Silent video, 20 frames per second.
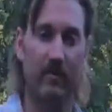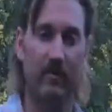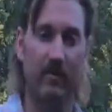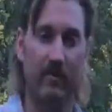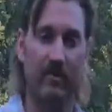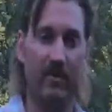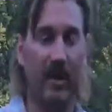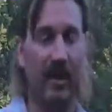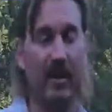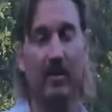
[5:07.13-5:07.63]

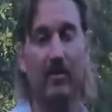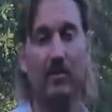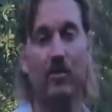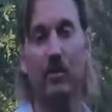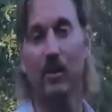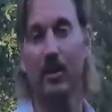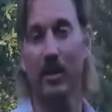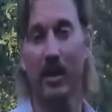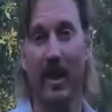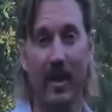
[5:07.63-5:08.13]
stand up to
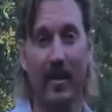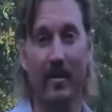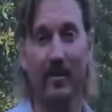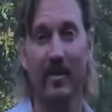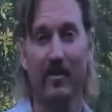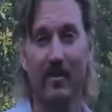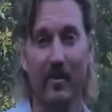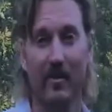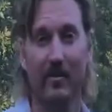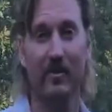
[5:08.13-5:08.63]
a lot of
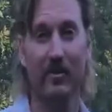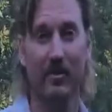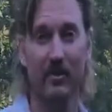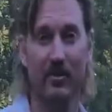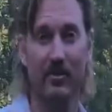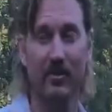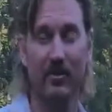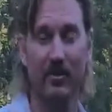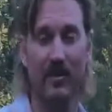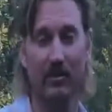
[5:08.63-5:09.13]
different
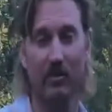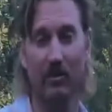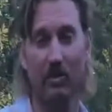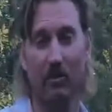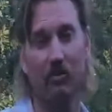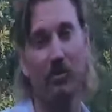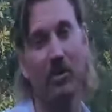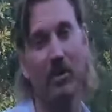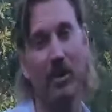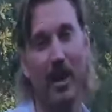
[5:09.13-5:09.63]
foods, and we're
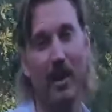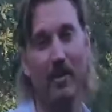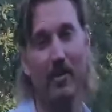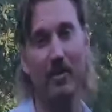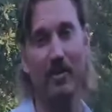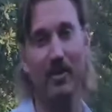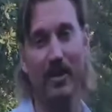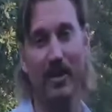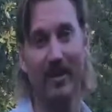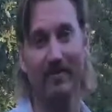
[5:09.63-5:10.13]
really happy
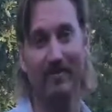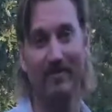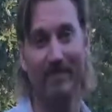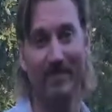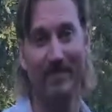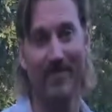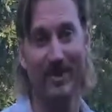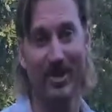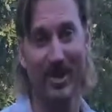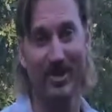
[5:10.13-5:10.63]
with it.
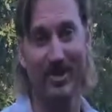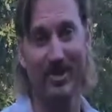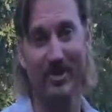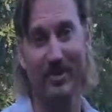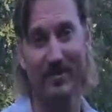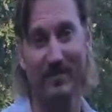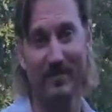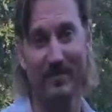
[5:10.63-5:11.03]
Cheers.